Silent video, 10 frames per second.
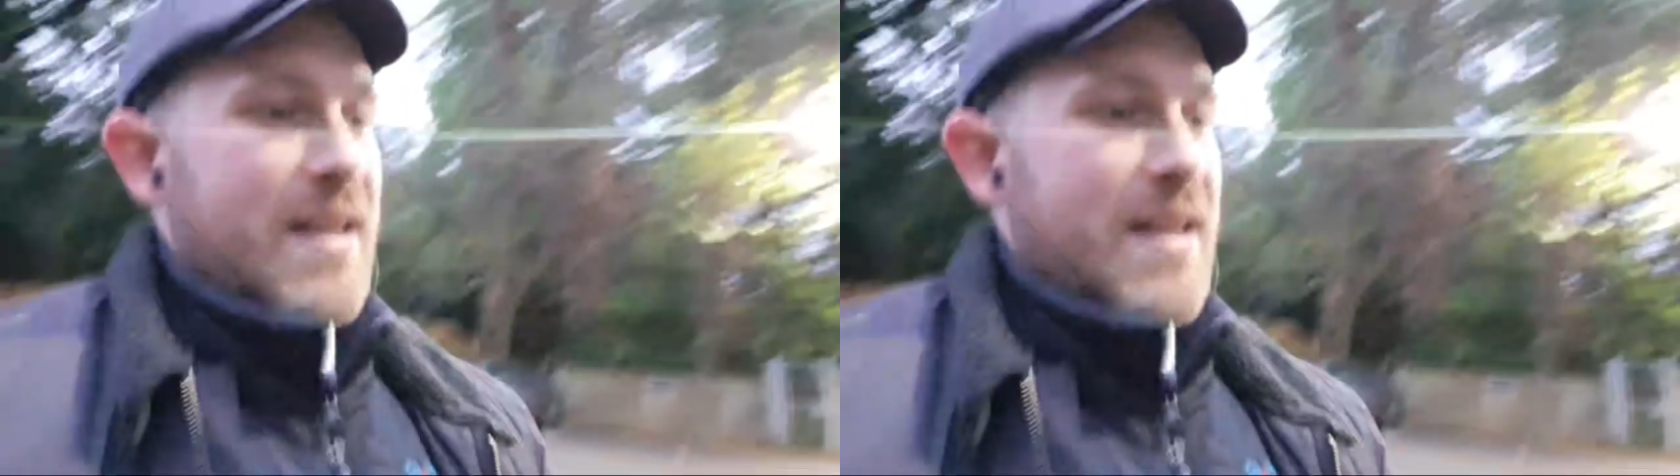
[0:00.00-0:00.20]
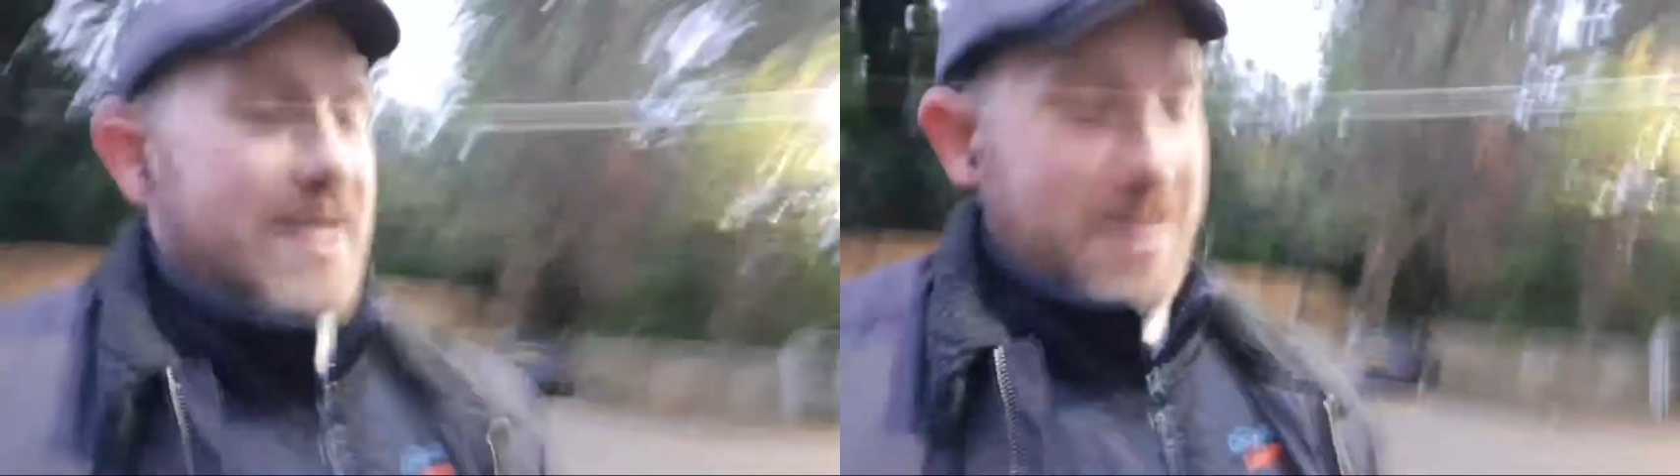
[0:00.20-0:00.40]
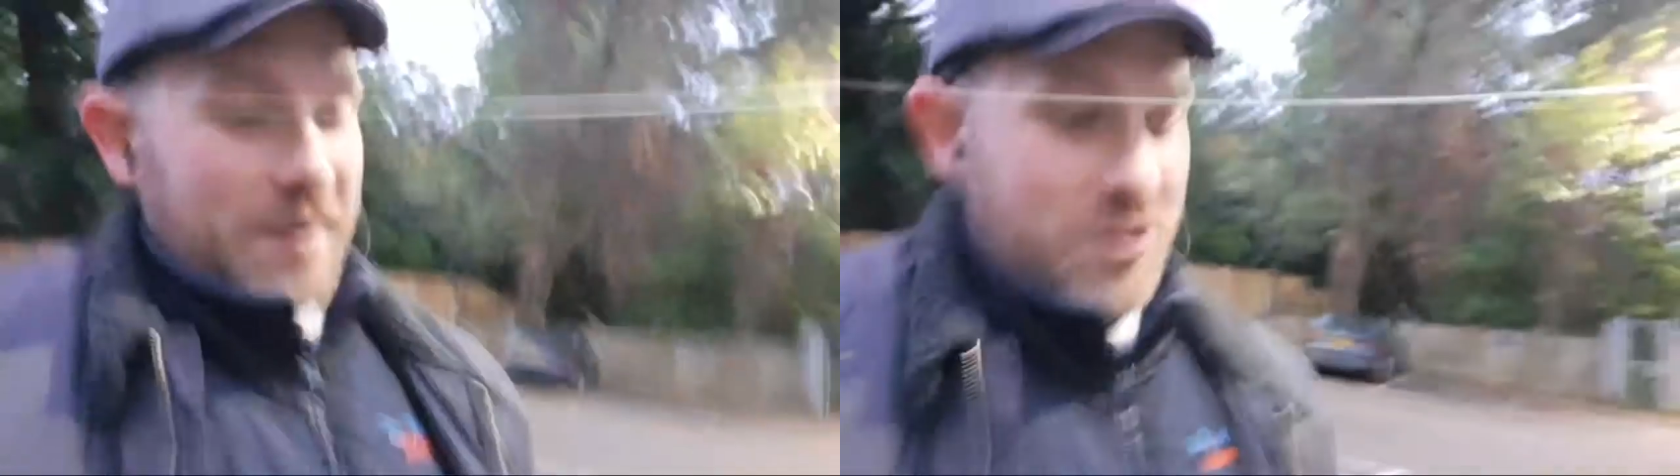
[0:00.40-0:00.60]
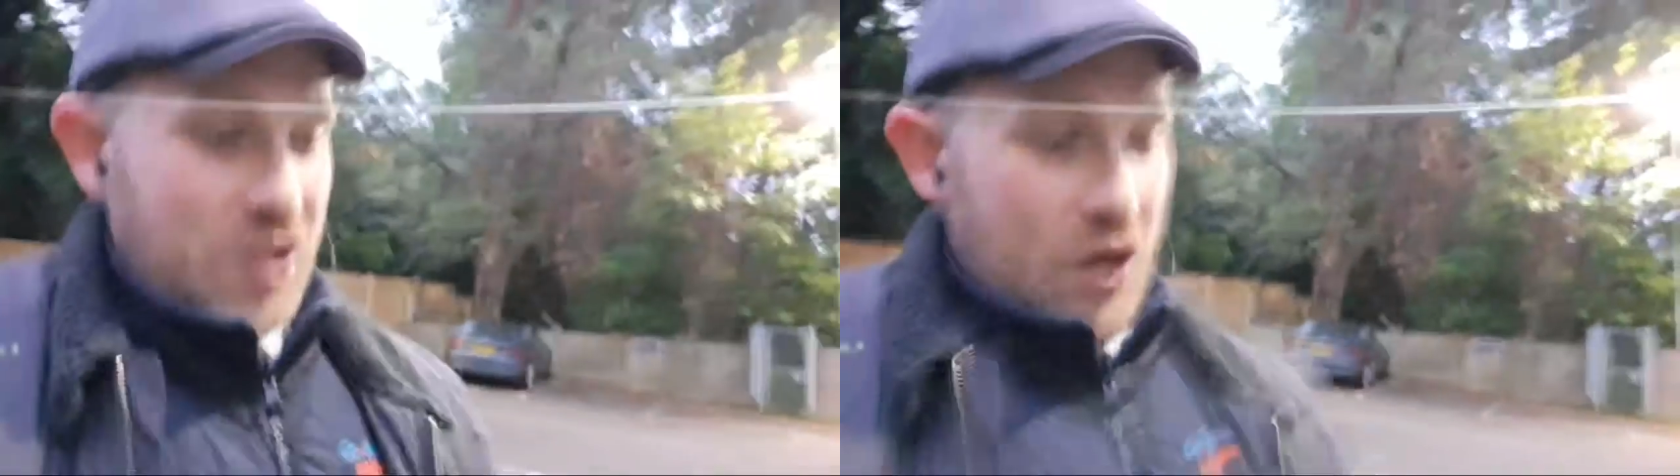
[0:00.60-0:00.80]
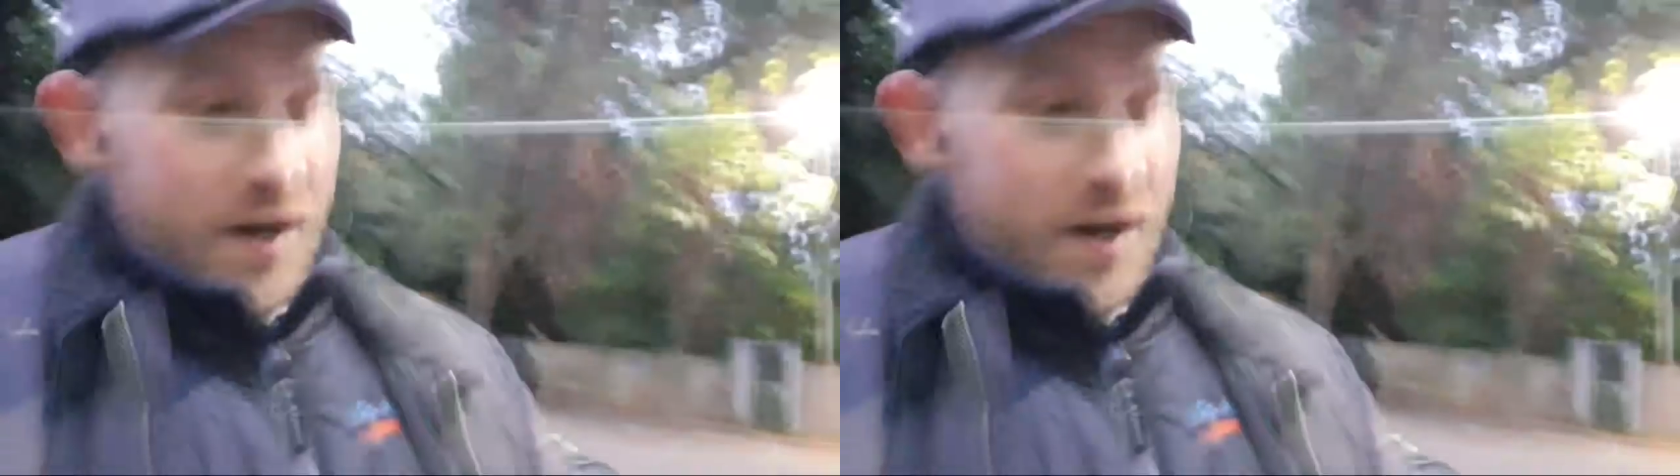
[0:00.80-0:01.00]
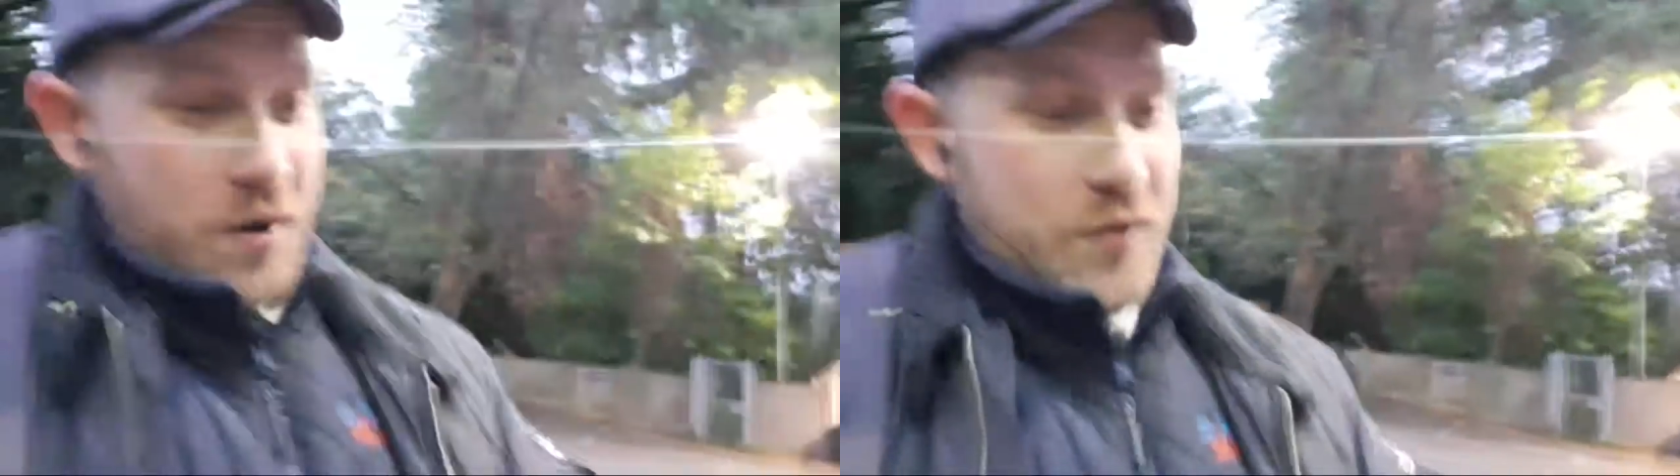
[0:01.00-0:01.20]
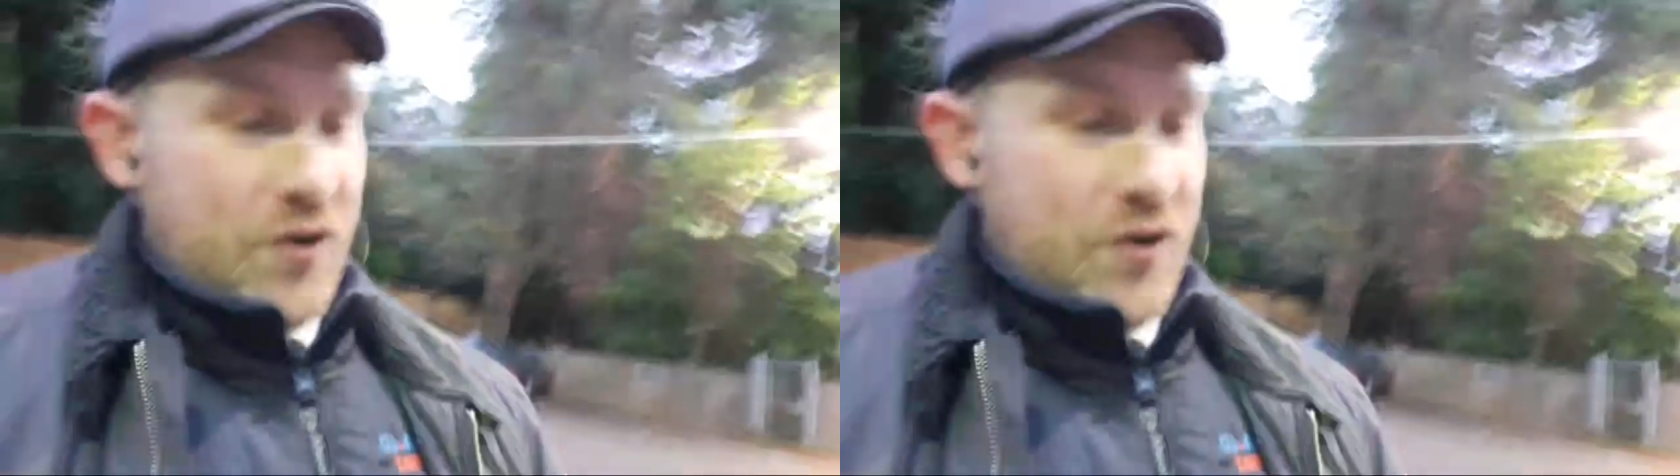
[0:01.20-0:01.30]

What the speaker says: So they'll turn it over